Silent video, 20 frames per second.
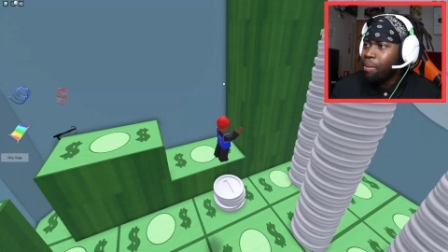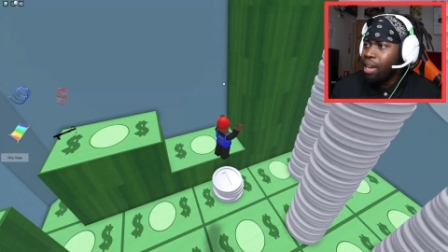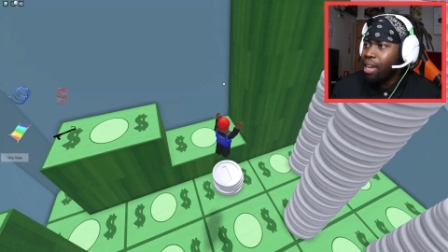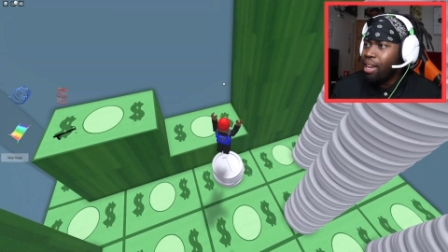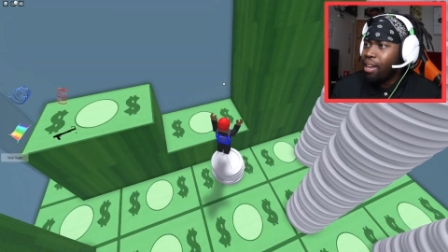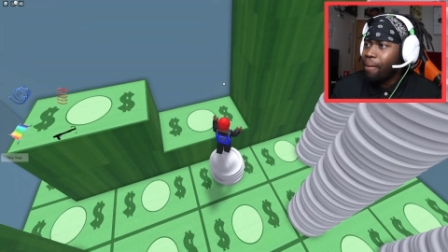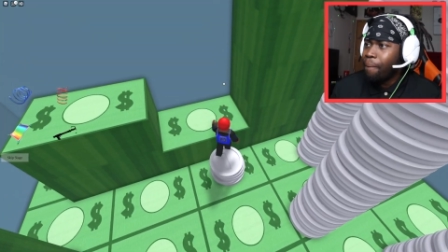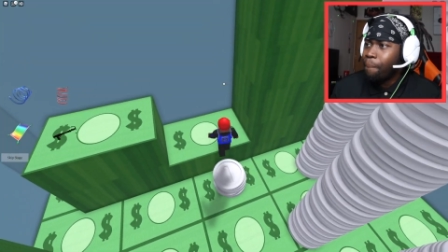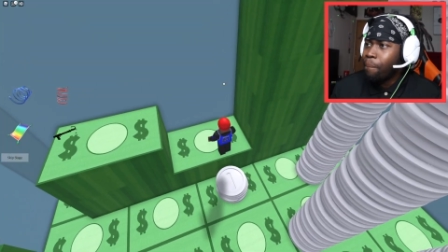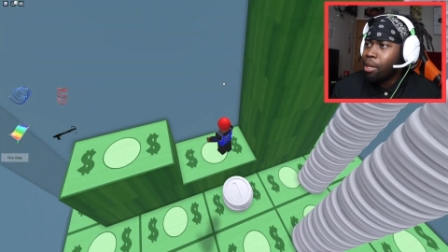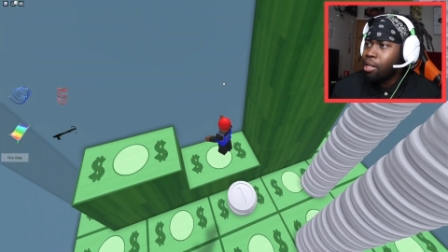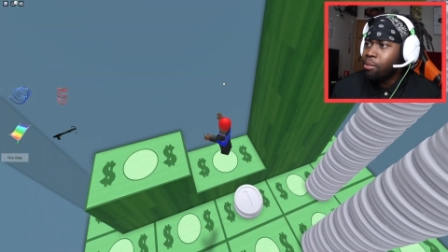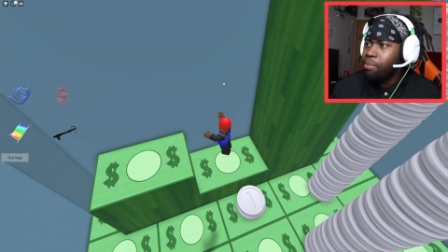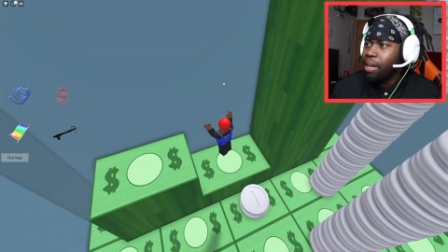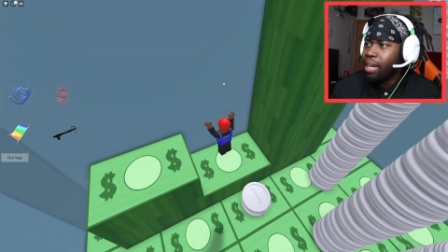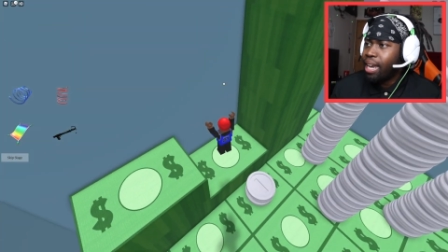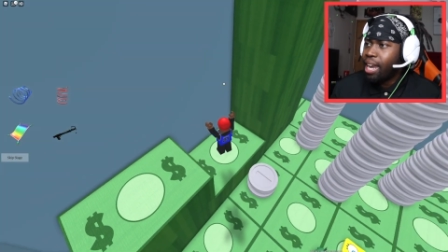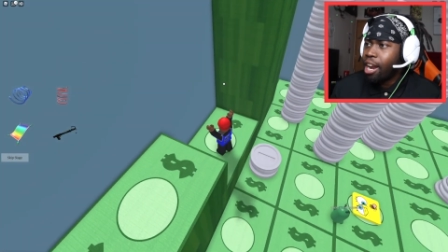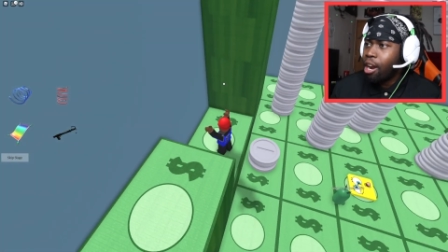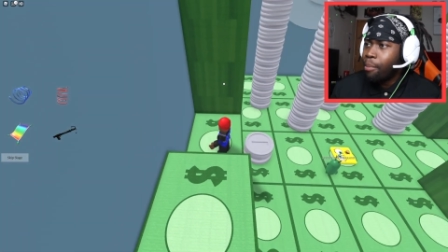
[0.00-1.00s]
man, this
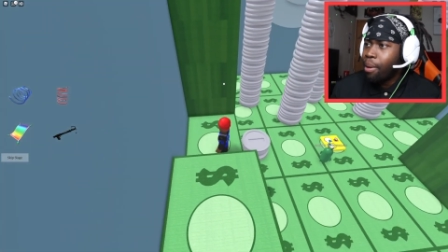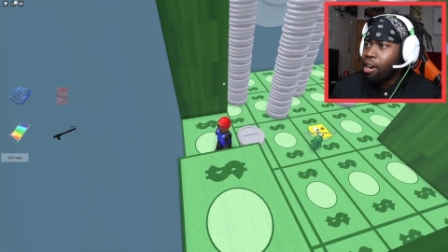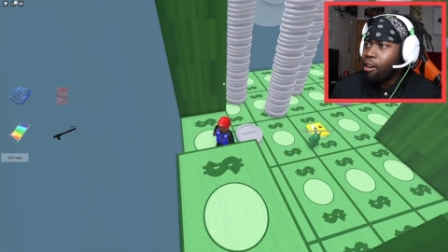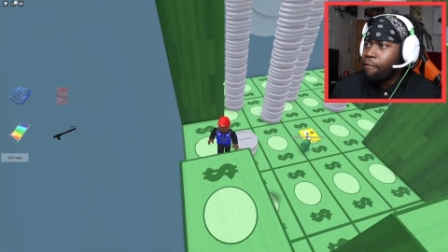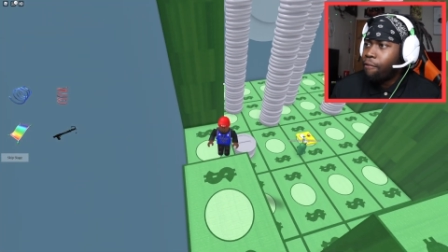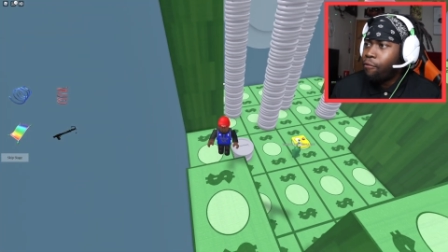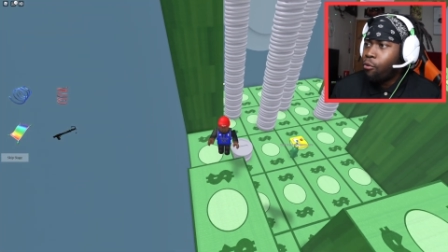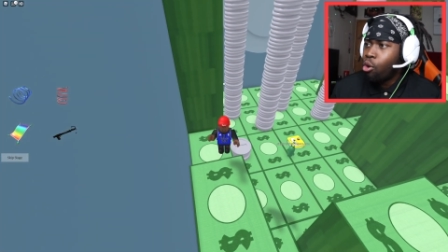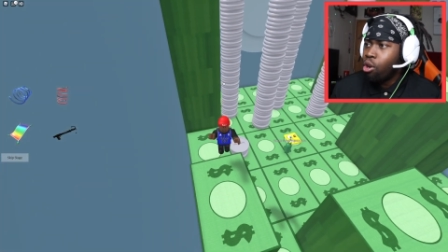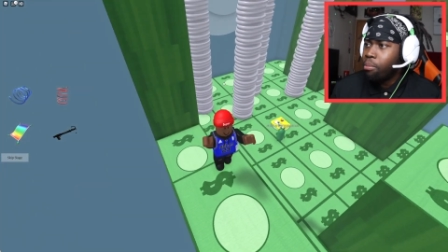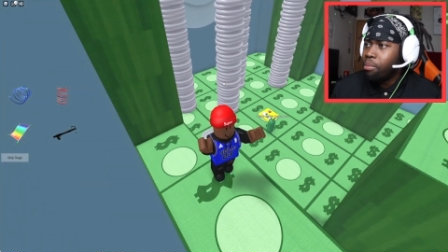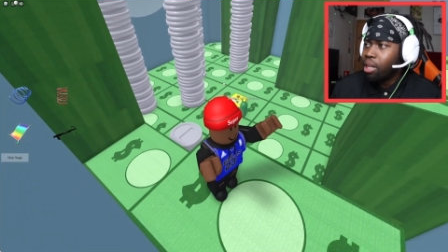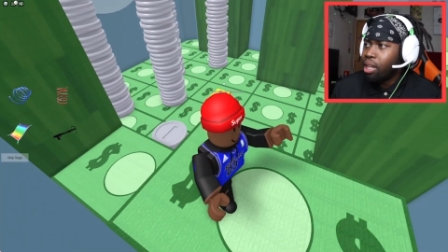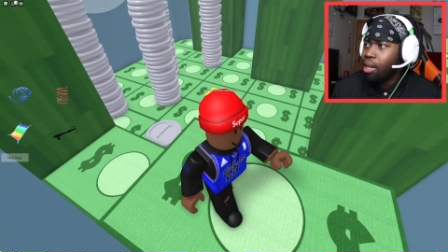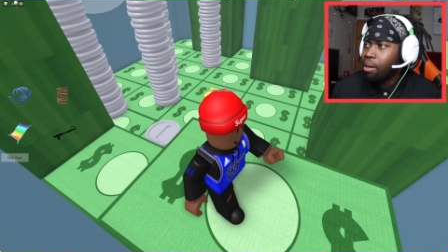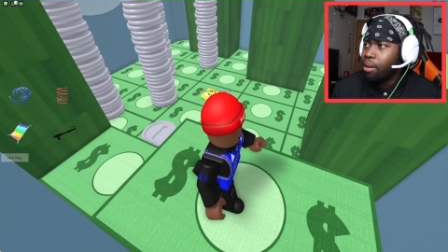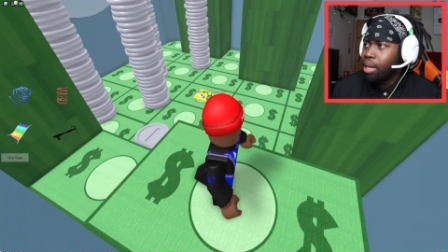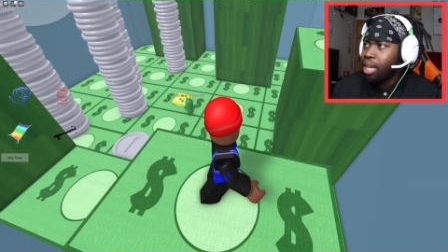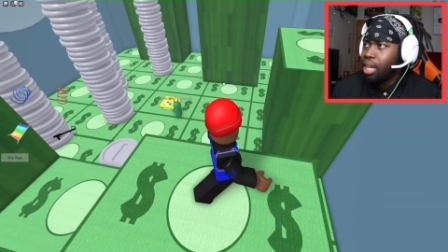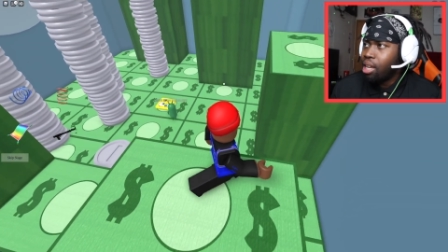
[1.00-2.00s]
man care about a
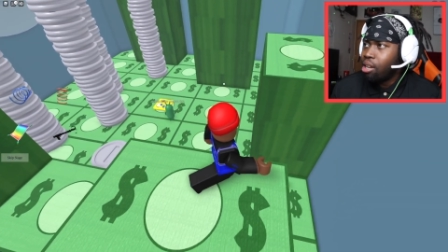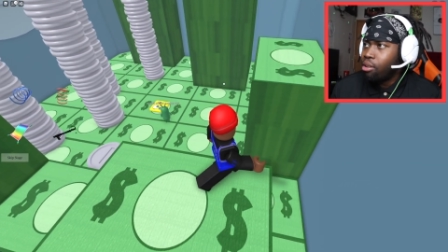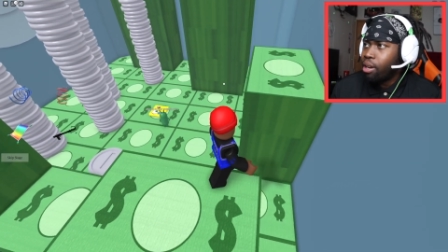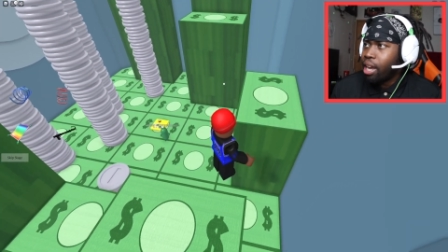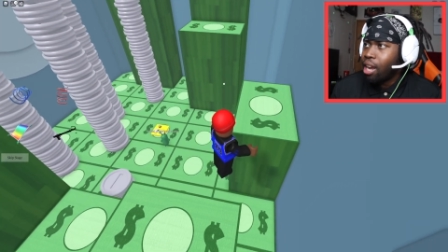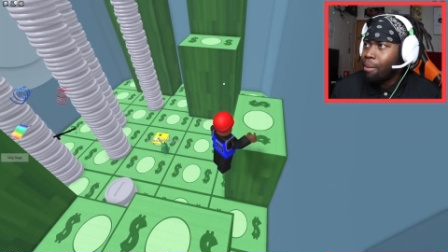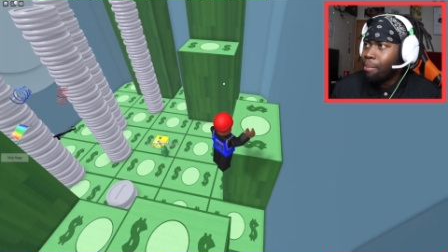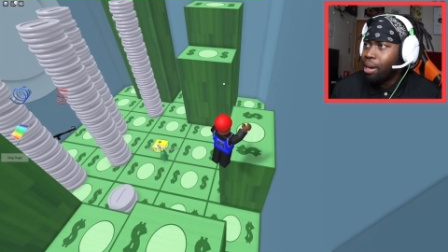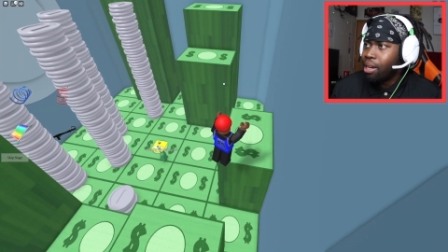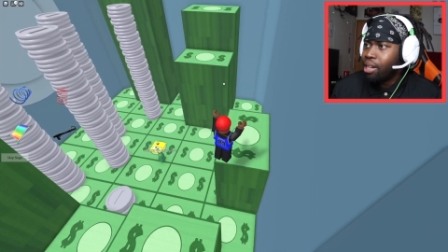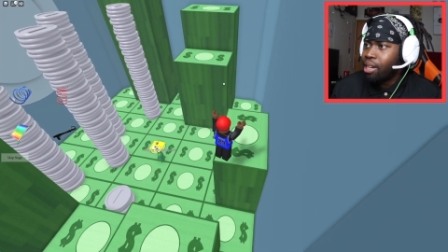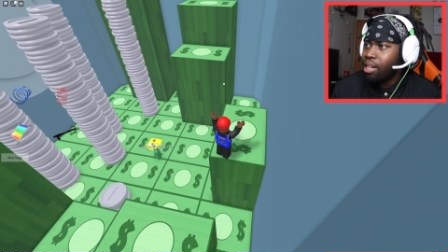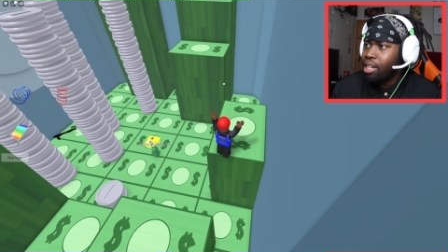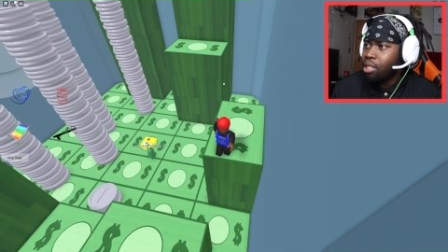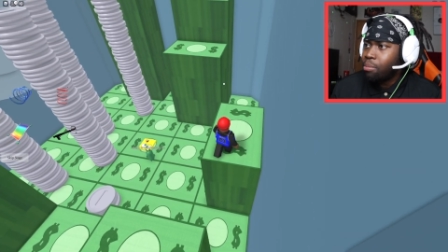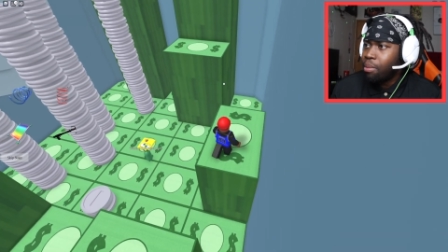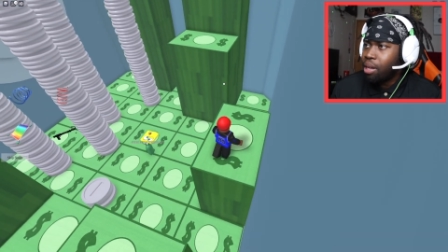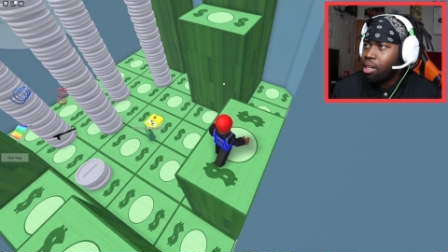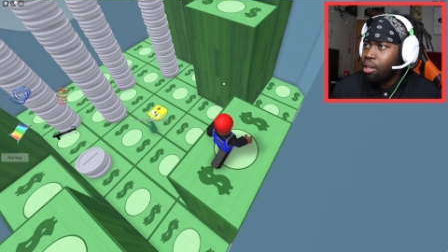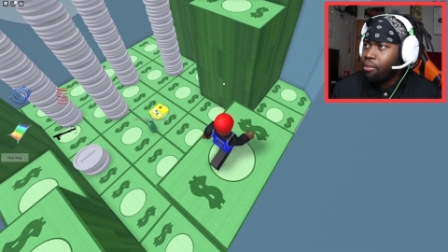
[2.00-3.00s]
formula. He don't care about none of
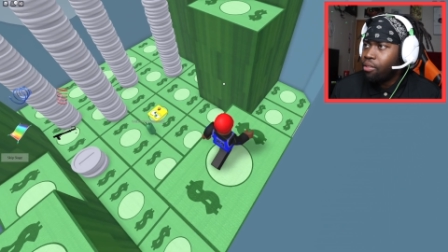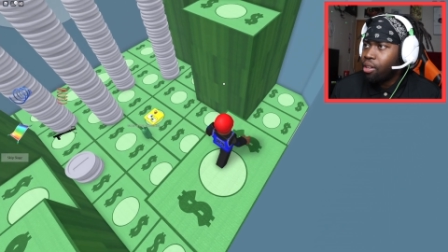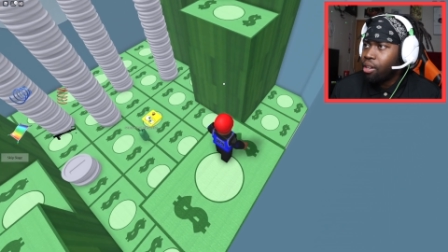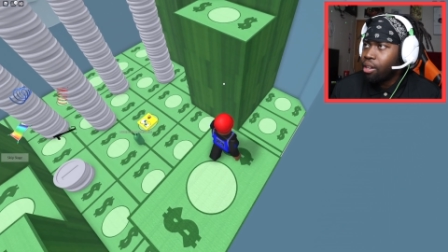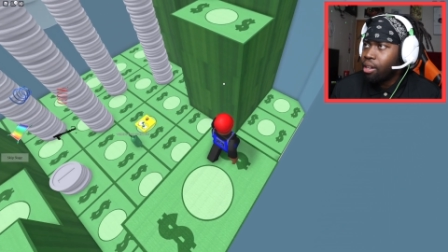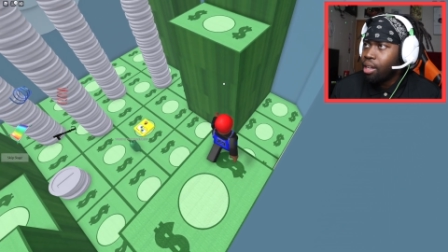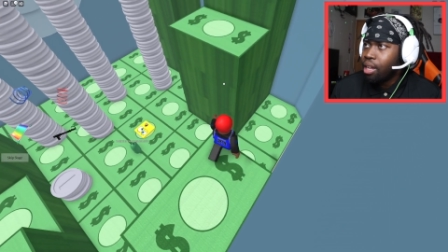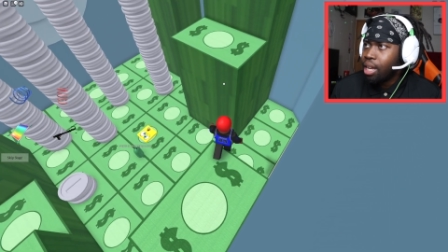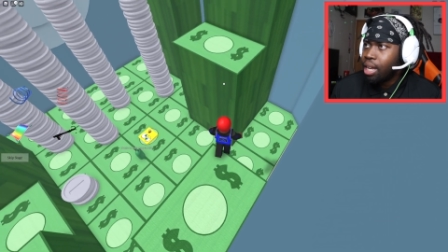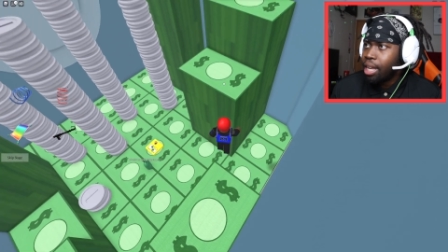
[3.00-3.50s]
this money up here.